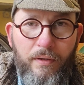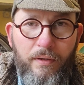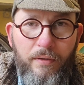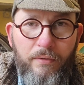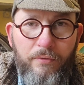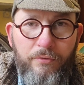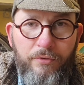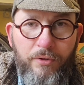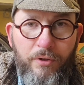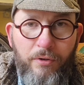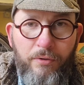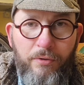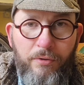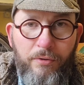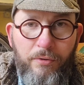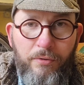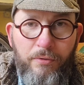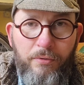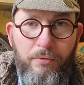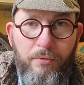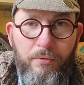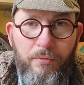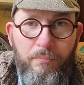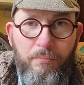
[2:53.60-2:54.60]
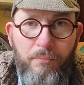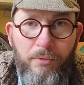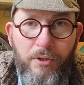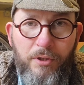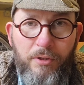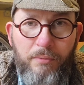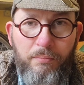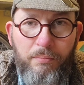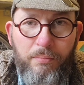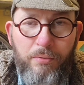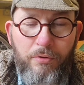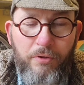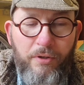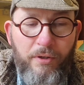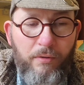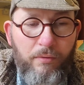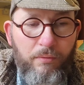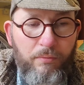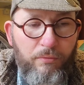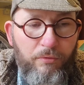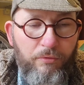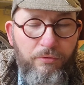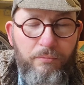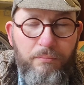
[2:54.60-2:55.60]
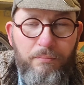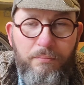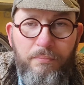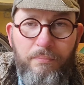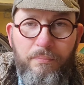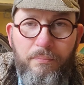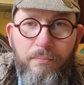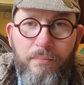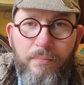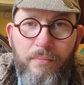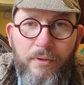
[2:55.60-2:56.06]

show you me putting on some